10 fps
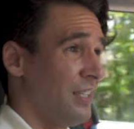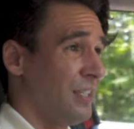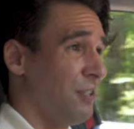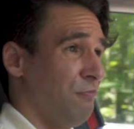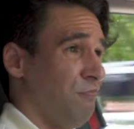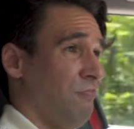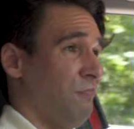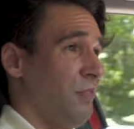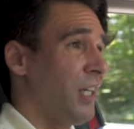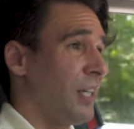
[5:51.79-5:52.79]
so
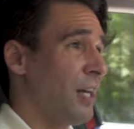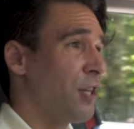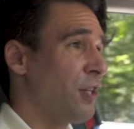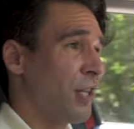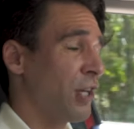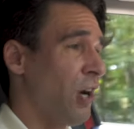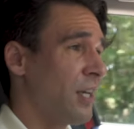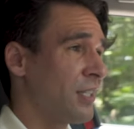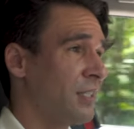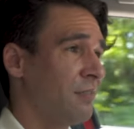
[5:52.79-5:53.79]
really other than the
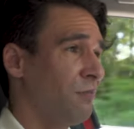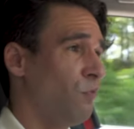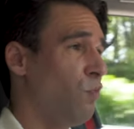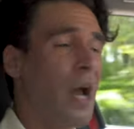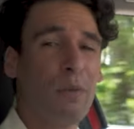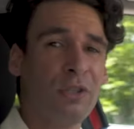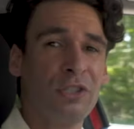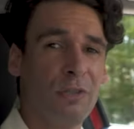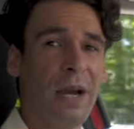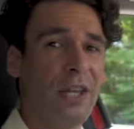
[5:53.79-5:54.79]
cost, why
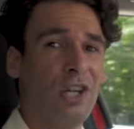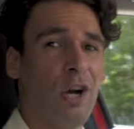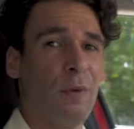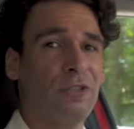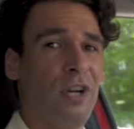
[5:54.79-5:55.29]
wouldn't you buy the all-wheel